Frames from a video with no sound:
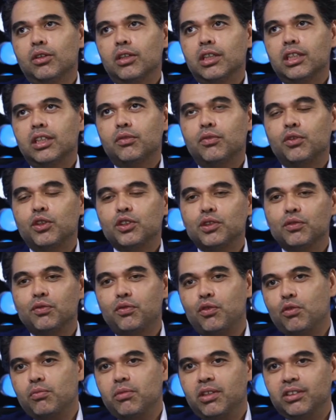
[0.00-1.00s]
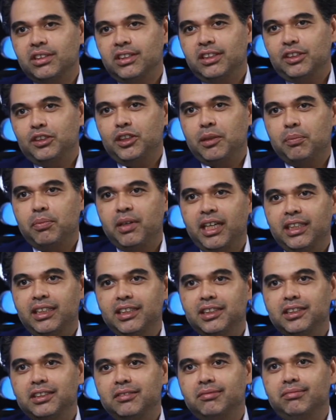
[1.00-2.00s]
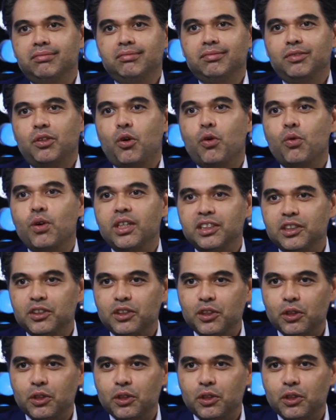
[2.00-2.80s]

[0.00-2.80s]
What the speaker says: Well, first and foremost, Japan is always